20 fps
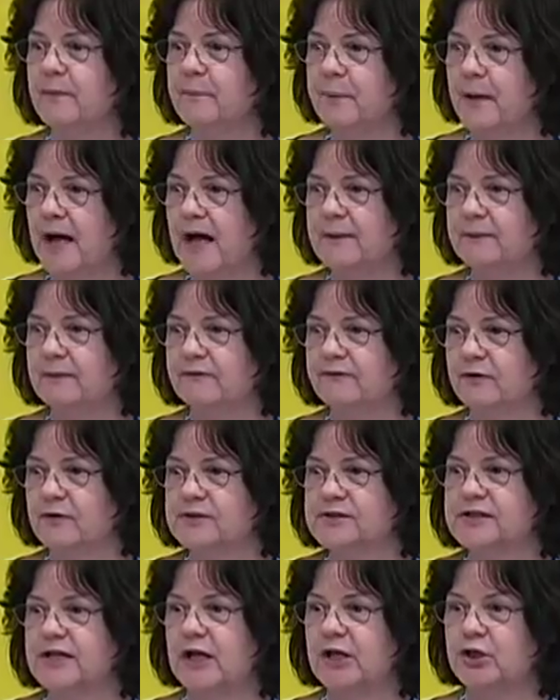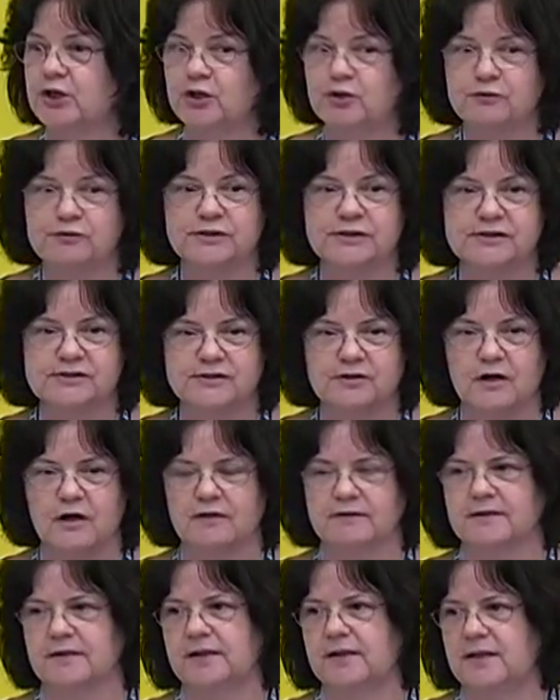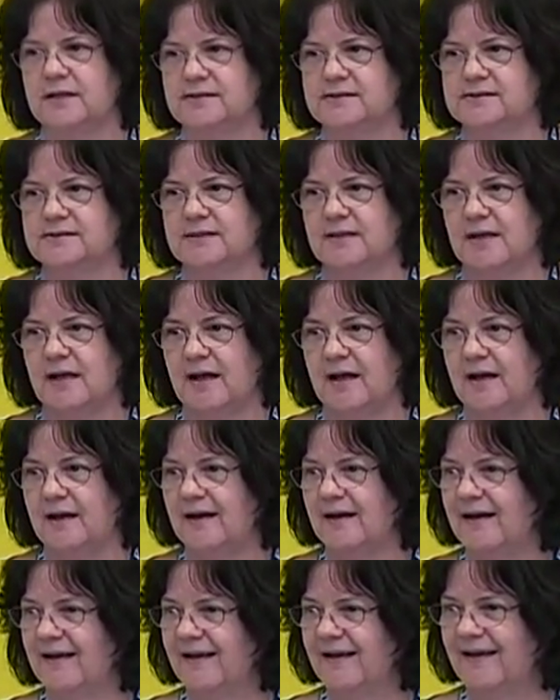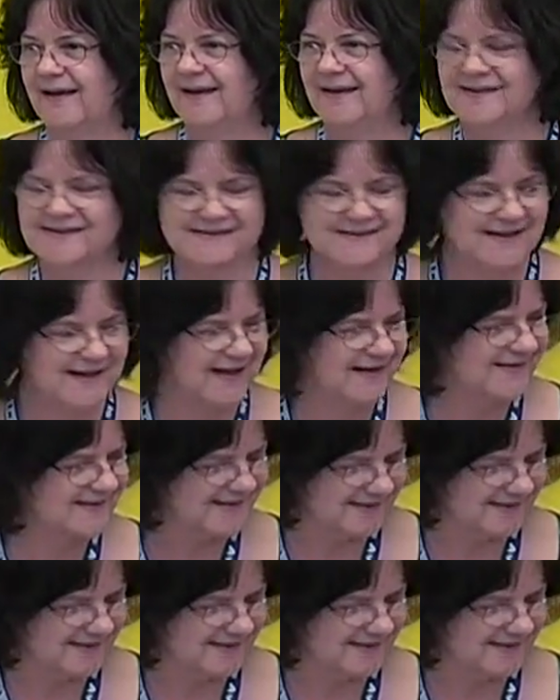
the Bible verse that you just taught the kids today. Isn't that